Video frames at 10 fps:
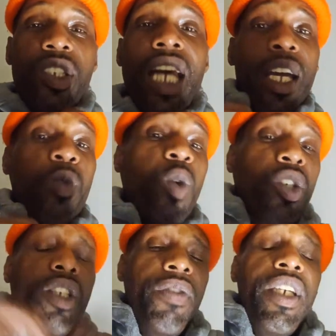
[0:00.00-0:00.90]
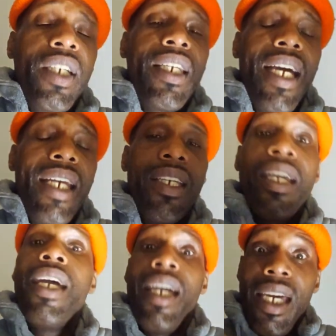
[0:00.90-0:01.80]
Diana Ross live here in Connecticut,
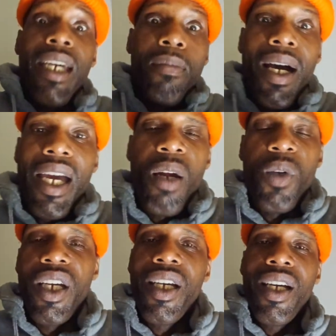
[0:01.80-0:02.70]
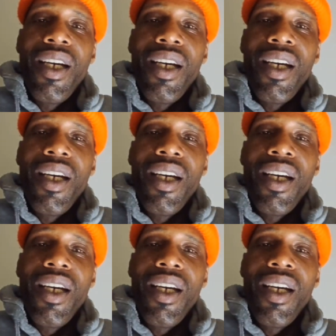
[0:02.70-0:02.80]
in my area.